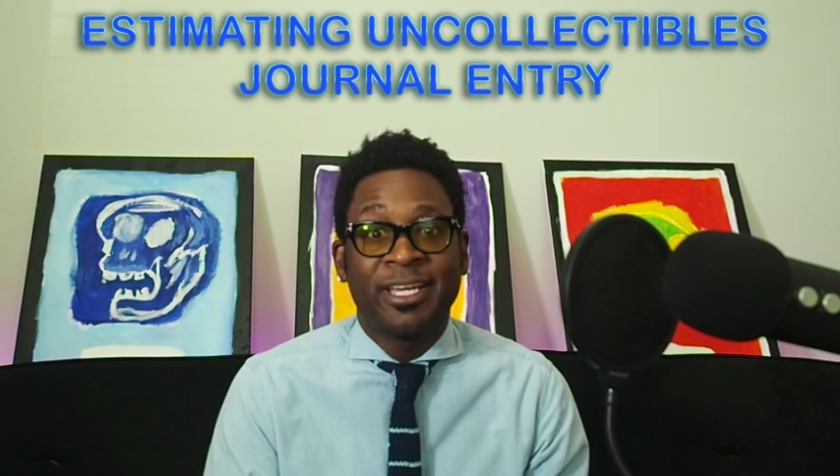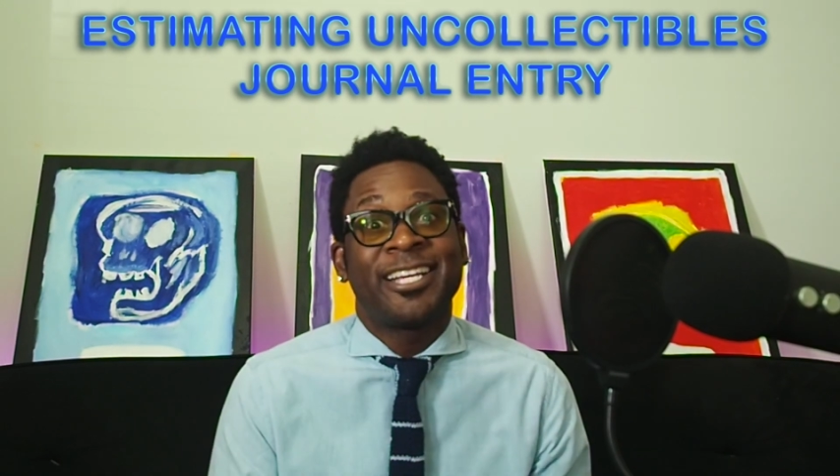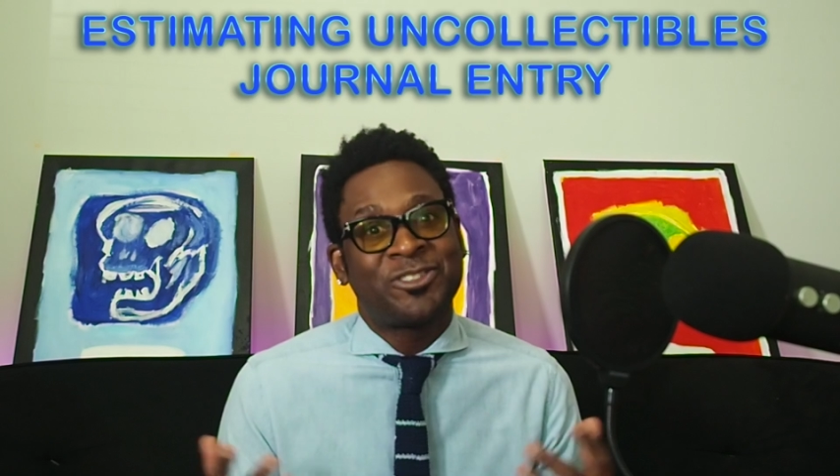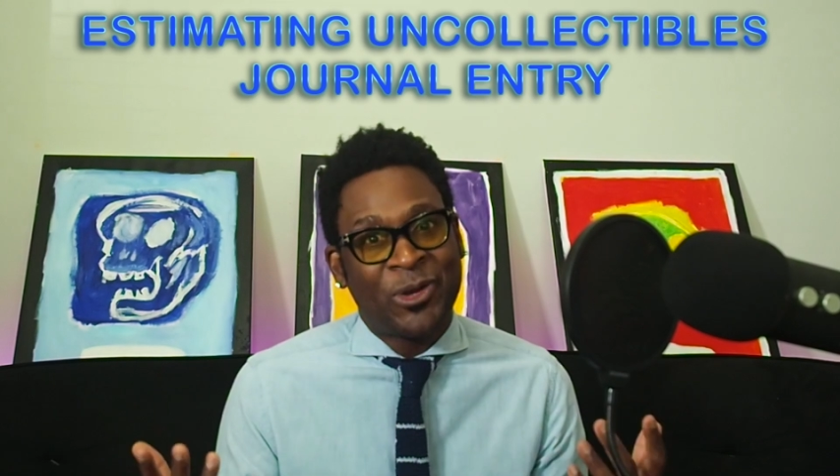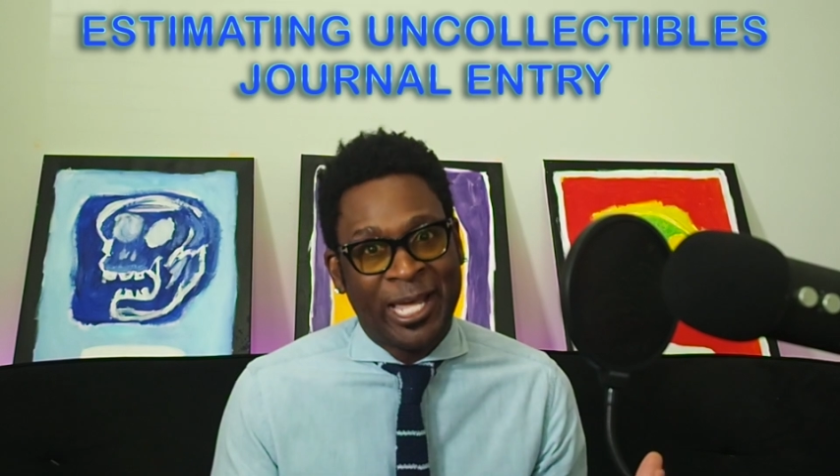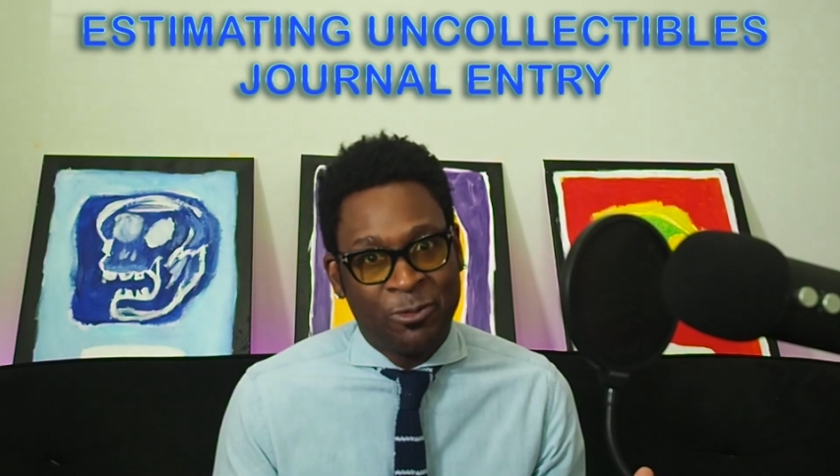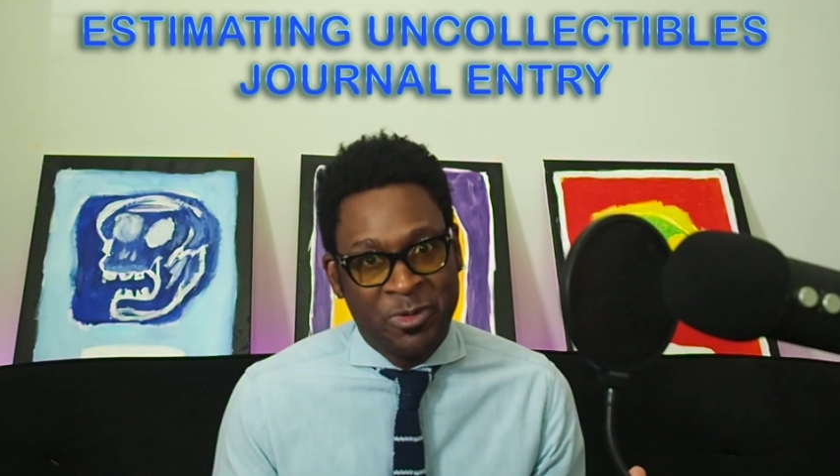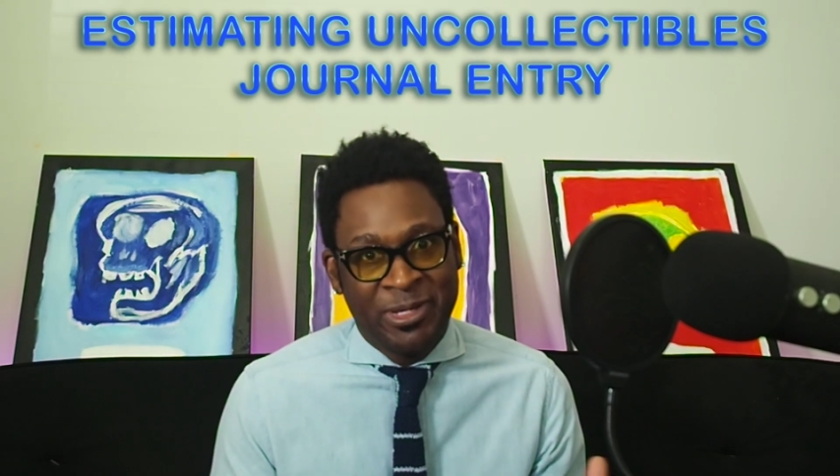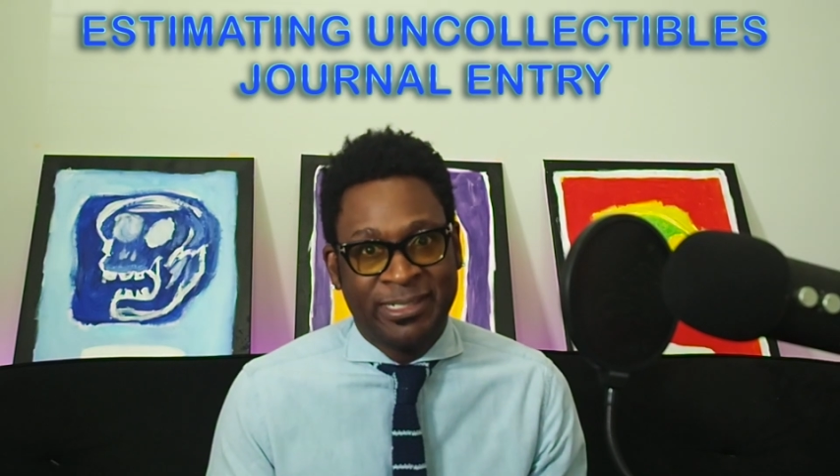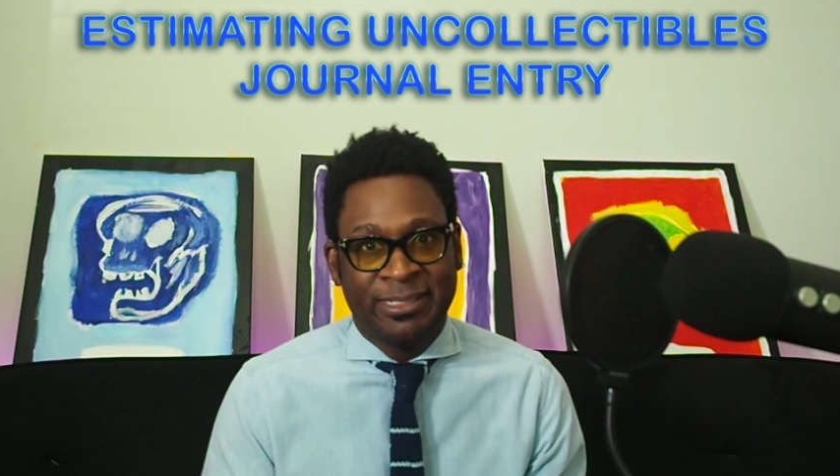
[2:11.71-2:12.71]
And so how do we
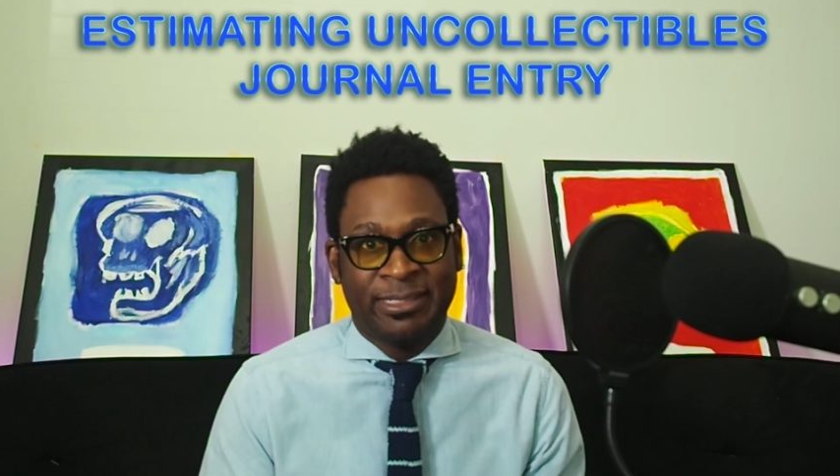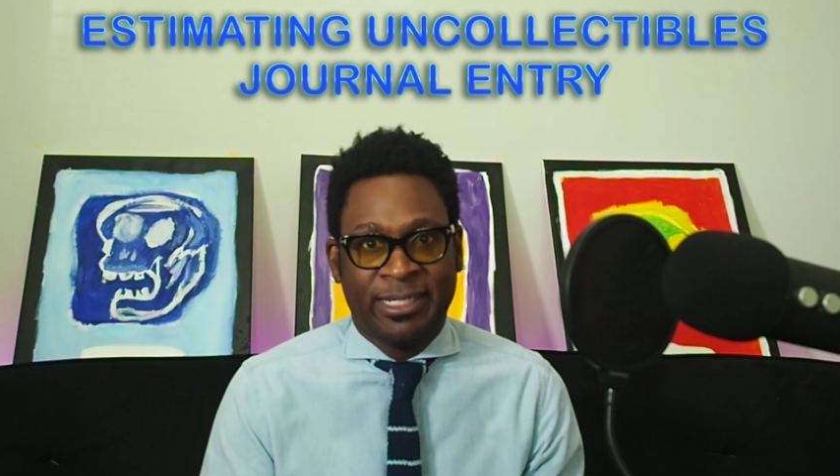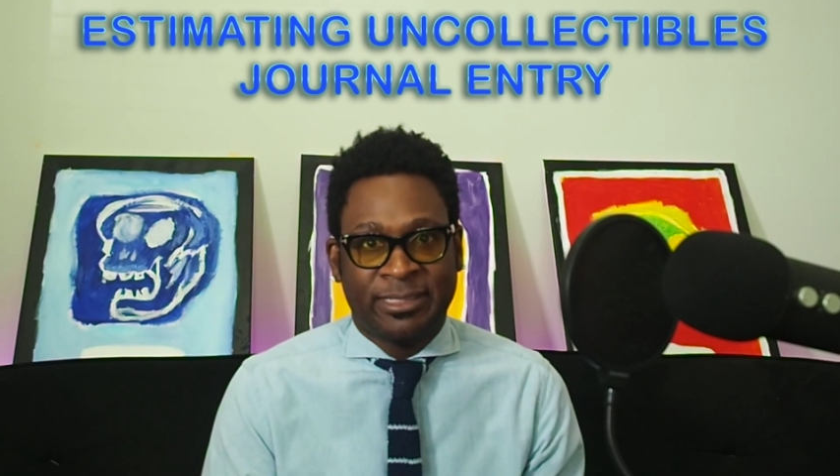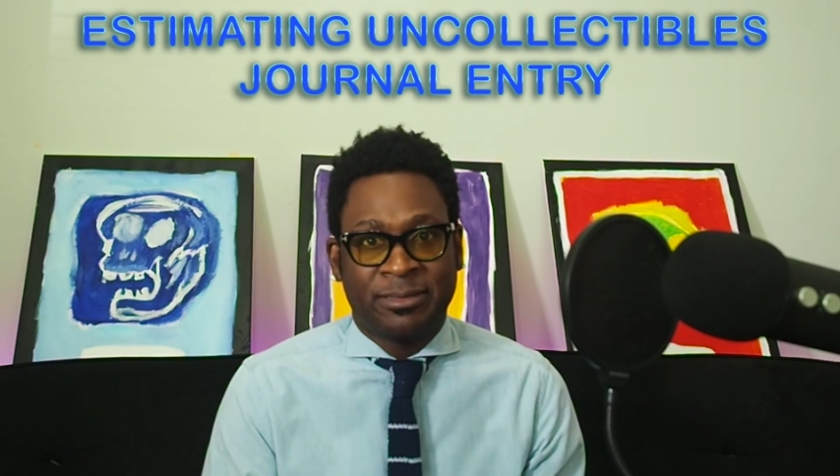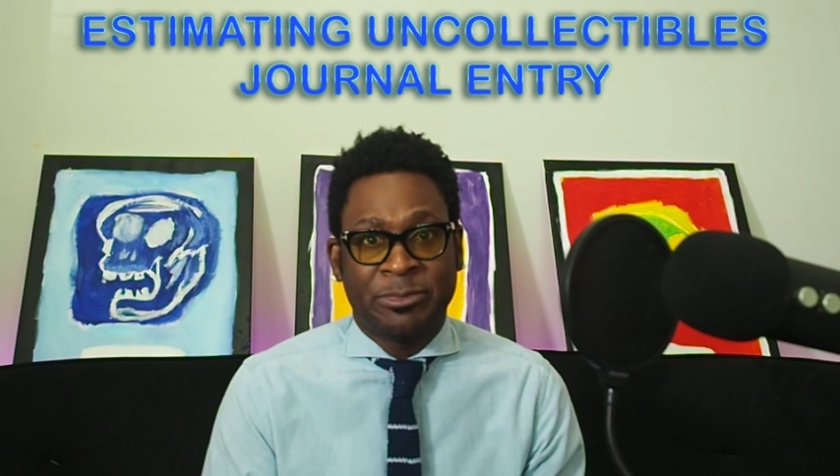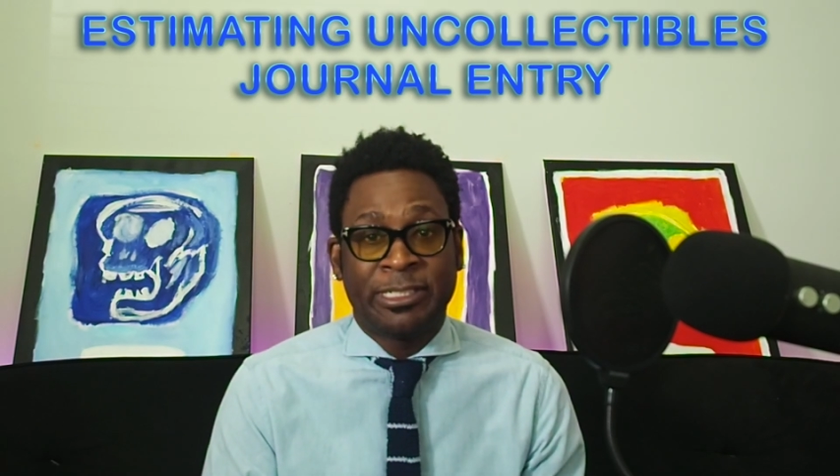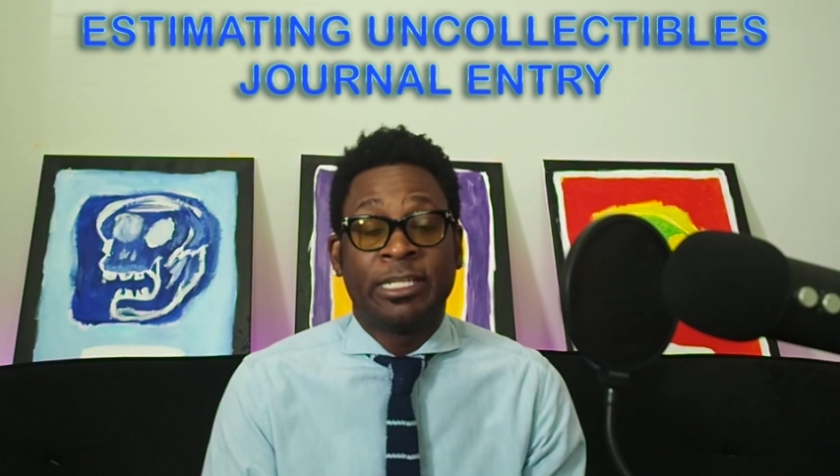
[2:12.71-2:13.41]
make this estimate?